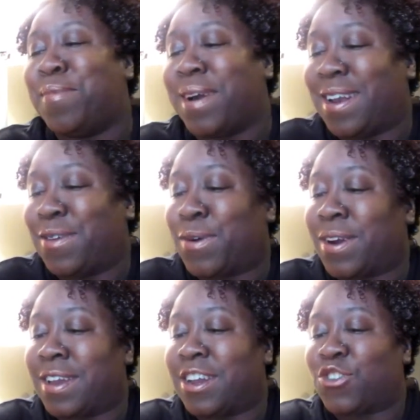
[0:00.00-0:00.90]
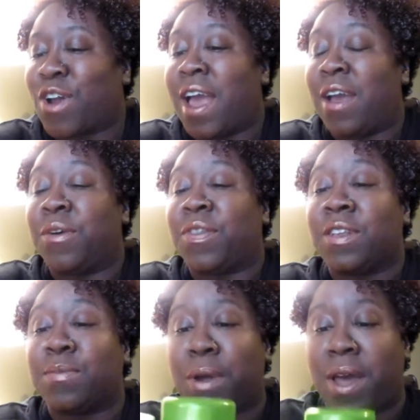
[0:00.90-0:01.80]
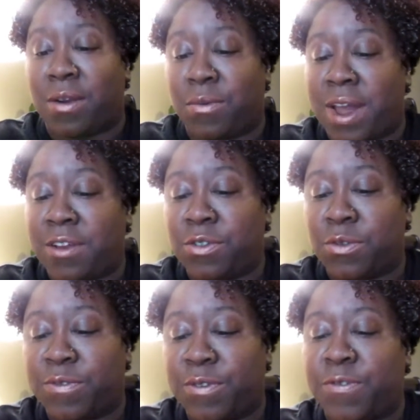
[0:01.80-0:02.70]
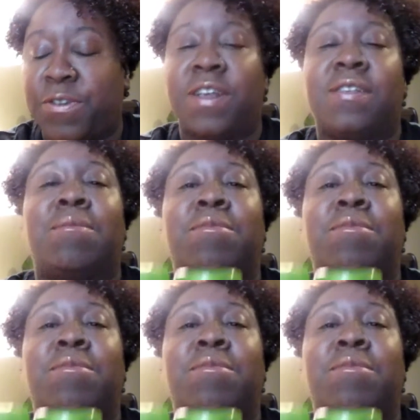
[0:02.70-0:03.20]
But we're gonna try it with this product. When I do the review for this,